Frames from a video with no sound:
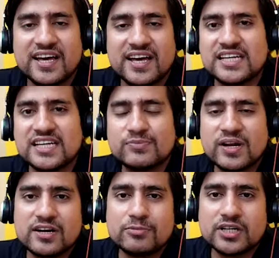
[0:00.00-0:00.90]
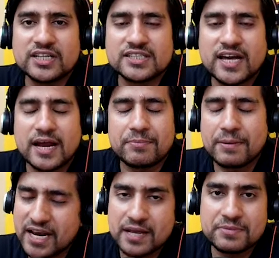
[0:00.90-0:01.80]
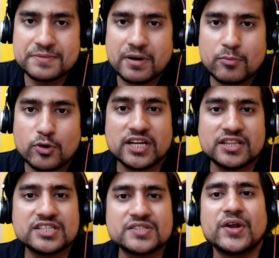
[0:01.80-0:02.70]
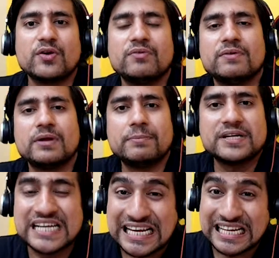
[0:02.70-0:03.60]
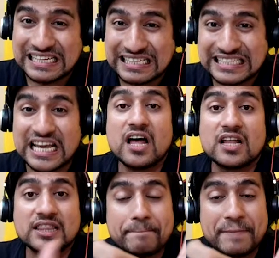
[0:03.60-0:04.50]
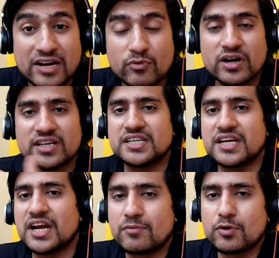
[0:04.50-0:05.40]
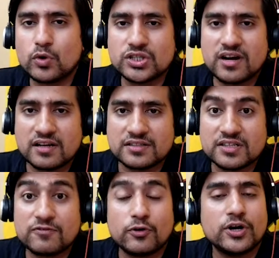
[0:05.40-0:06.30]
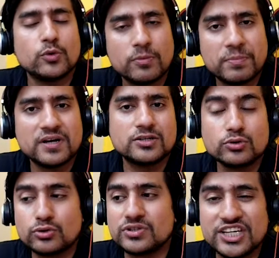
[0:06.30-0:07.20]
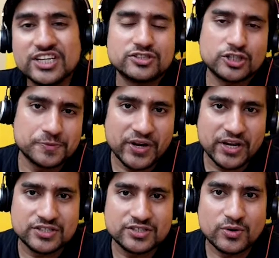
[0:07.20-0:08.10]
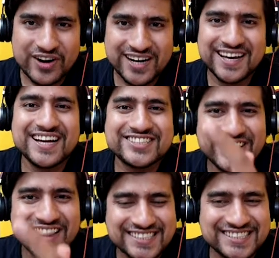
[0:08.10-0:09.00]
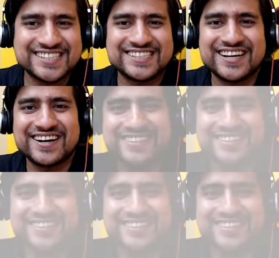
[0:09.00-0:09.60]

Hey guys, welcome to the Testing Academy. My name is Pramod and in this video we will basically learn the manual testing interview question and answer for a two, two to three years experience. Alright, so let's get started.